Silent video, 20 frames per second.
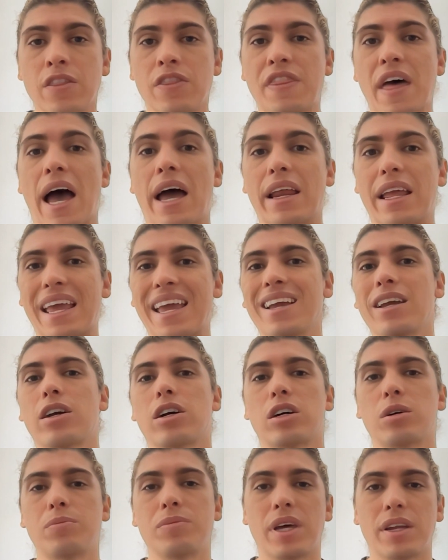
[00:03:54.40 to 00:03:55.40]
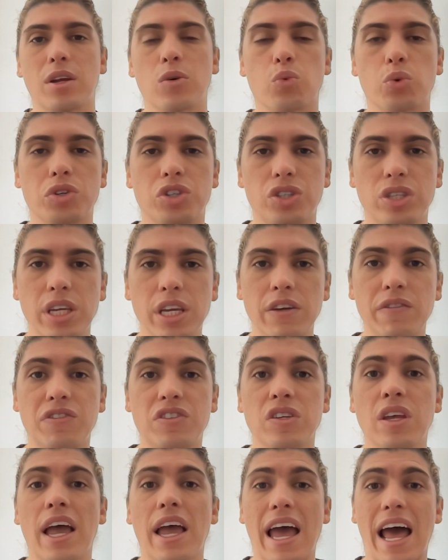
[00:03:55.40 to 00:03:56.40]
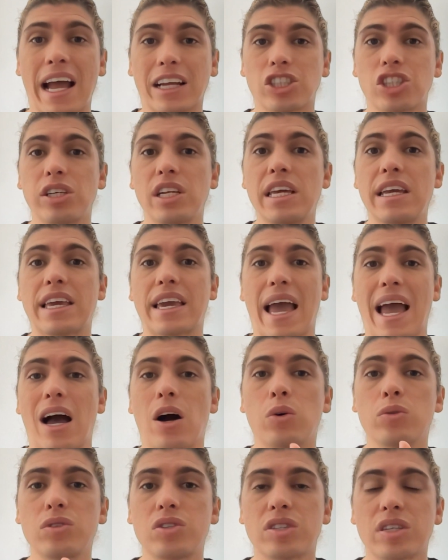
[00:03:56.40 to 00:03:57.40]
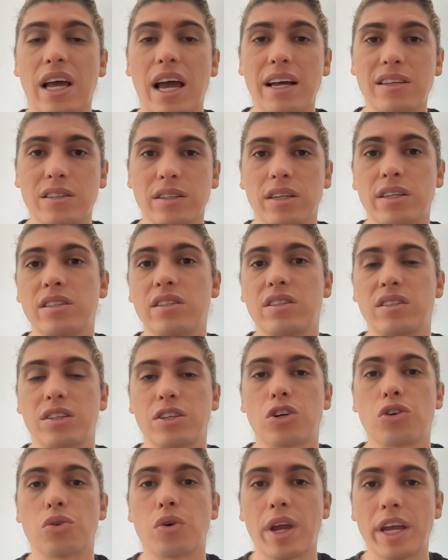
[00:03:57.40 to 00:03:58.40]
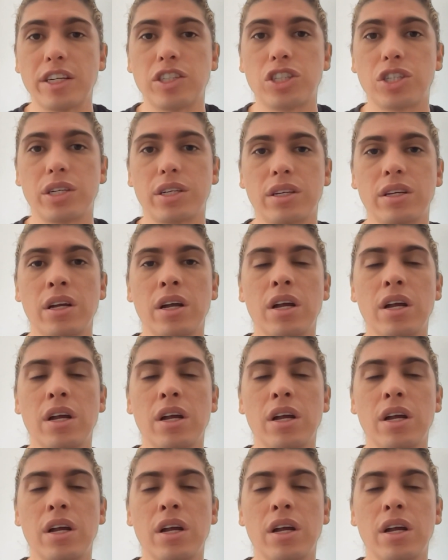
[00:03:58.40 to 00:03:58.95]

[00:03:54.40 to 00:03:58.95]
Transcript: that income that it receives actually counts as a consideration